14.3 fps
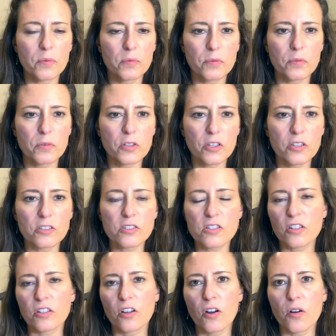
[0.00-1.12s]
years
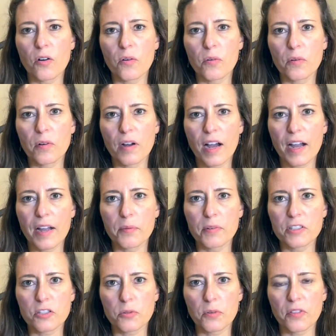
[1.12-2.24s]
ago, I
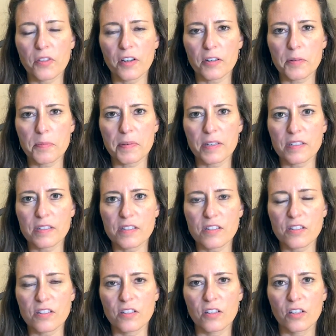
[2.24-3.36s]
went to a
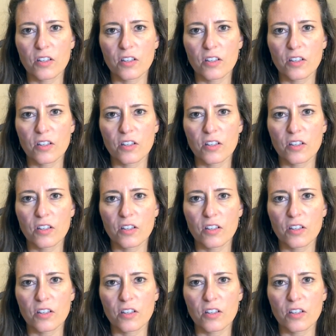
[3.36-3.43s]
therapist